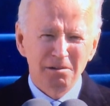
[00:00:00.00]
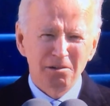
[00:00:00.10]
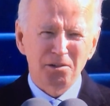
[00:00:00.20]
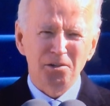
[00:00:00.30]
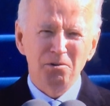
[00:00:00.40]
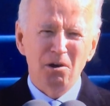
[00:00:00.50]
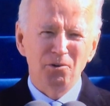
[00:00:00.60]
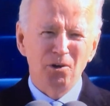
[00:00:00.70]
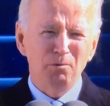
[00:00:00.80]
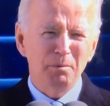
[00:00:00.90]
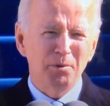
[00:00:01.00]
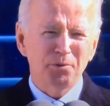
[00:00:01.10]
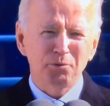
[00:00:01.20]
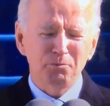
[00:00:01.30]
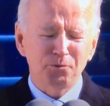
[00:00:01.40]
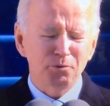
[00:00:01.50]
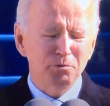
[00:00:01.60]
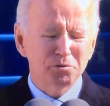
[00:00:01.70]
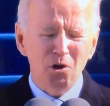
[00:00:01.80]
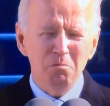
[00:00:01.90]
Look, you all know we've been th through
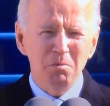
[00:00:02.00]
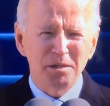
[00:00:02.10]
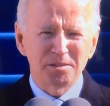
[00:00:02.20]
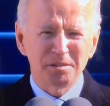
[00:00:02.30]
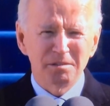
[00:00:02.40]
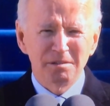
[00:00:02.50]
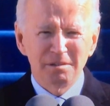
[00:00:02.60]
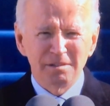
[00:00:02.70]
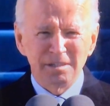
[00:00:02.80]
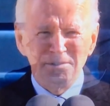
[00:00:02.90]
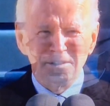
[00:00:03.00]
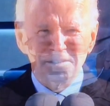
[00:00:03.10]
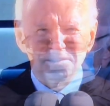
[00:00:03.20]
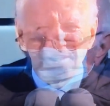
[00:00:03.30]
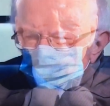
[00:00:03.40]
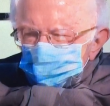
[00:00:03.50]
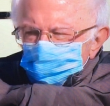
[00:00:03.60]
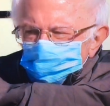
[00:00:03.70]
so much in this nation